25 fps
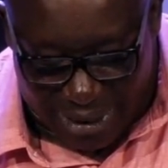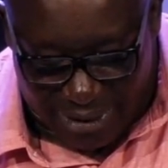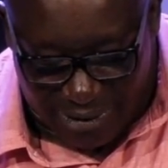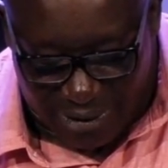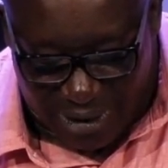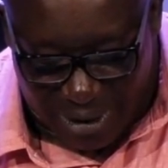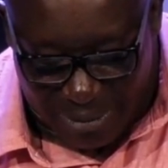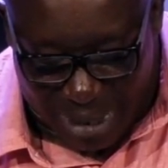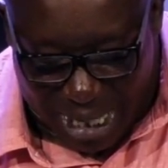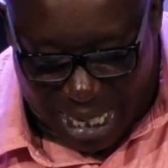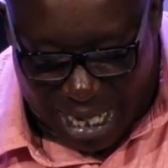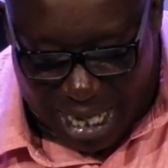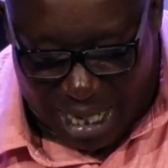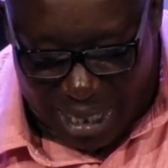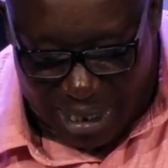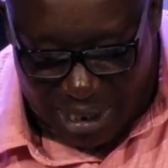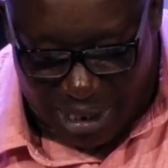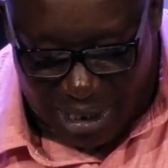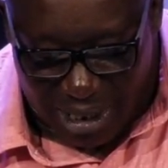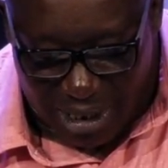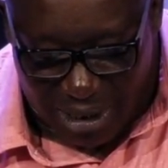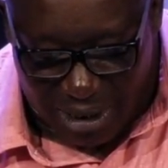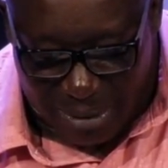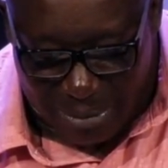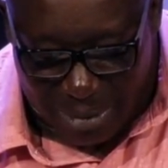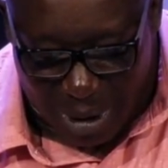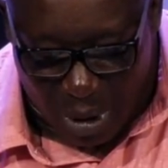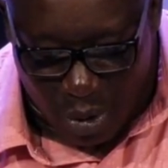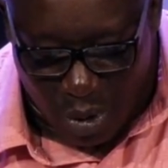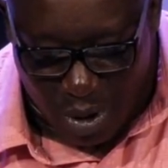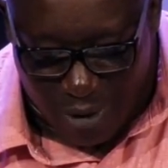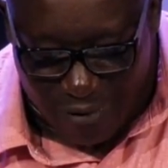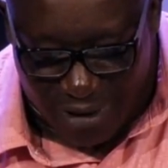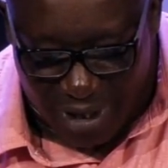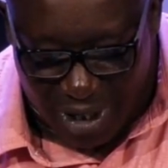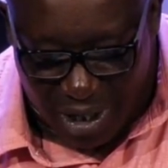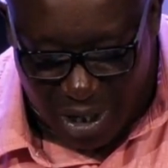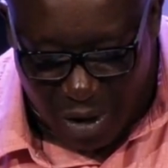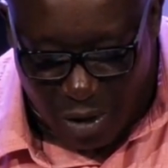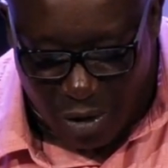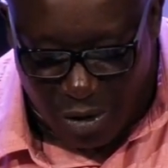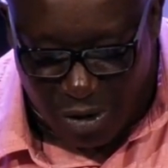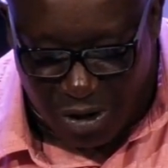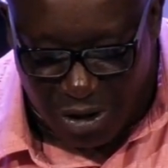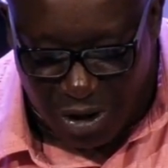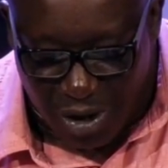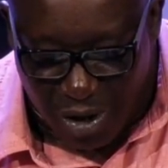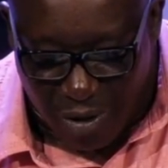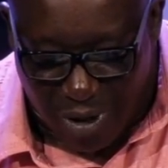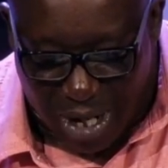some island in the middle of the
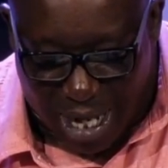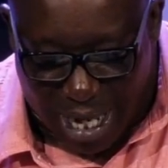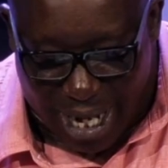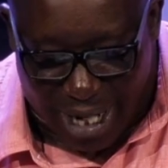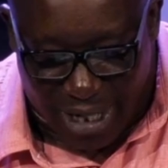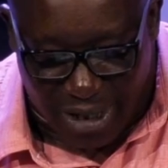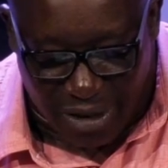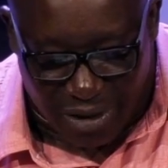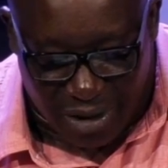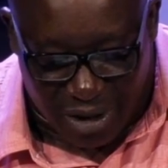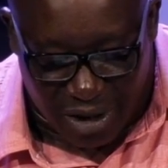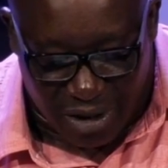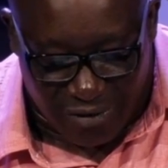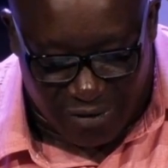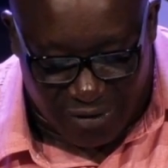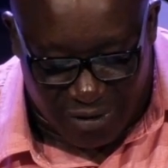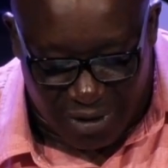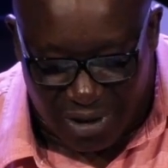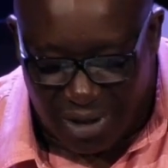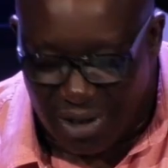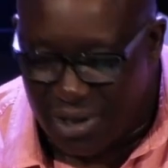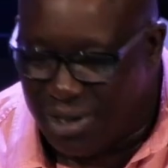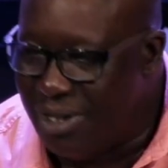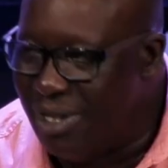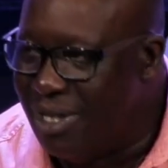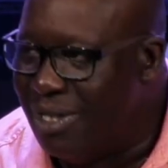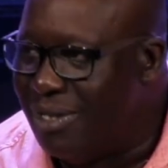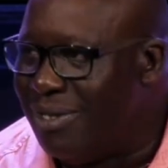ocean or Iceland, for goodness